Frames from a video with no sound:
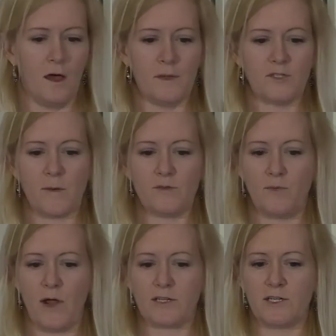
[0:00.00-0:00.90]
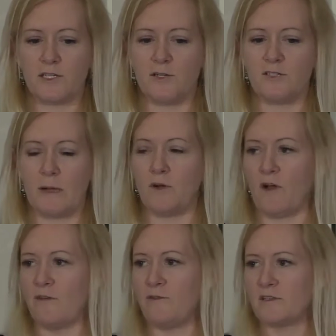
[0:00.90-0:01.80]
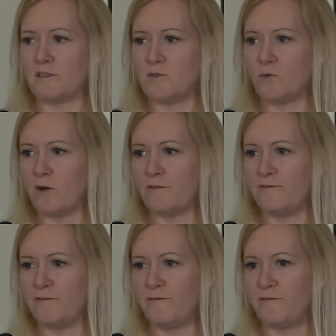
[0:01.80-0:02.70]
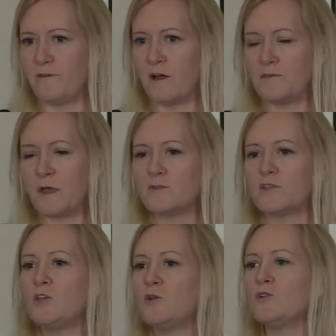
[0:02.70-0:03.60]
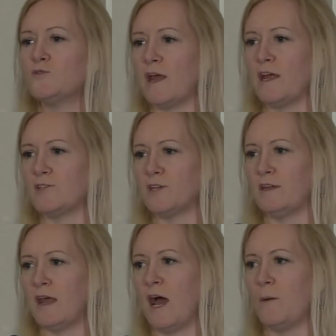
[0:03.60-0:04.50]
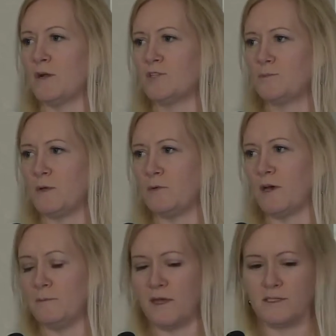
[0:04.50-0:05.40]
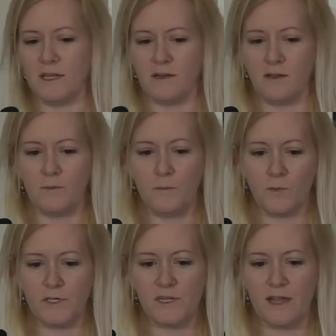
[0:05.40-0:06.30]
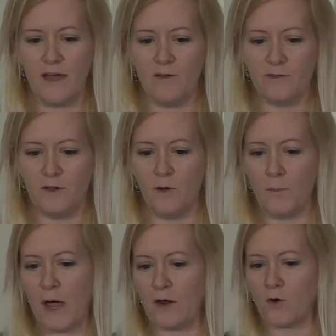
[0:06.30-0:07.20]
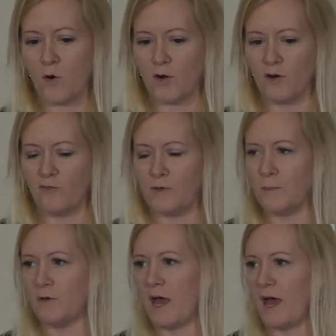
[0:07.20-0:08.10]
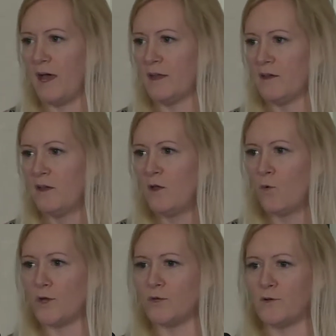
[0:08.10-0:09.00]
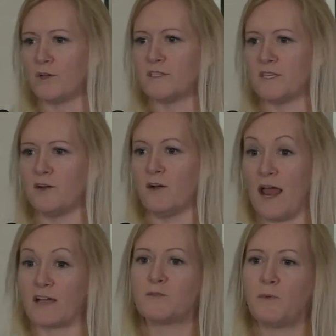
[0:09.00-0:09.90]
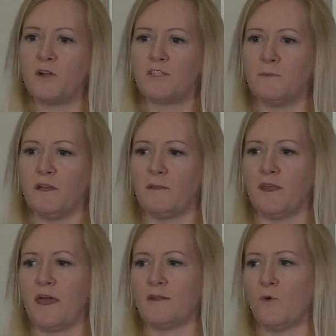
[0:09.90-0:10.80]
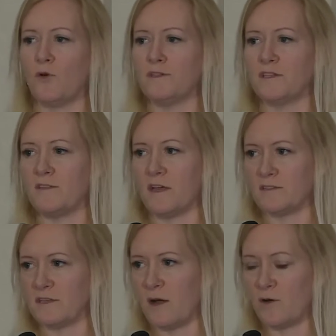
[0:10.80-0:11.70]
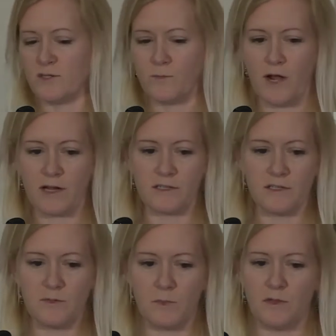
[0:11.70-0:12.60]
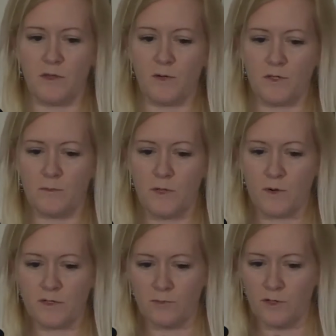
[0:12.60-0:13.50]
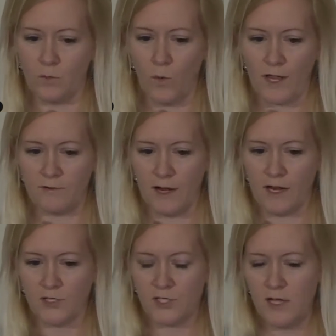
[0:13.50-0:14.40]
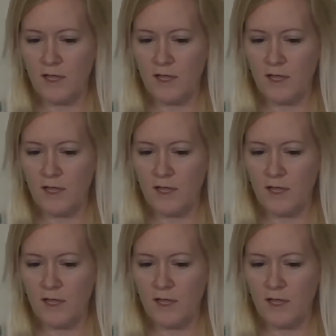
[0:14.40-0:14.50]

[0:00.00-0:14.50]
In terms of practitioner demographics, there was a huge range in how much people had meditated, but we did have, about a quarter of people had what you would consider experts, meaning they had more than 10,000 hours of practice, but there was a really wide range.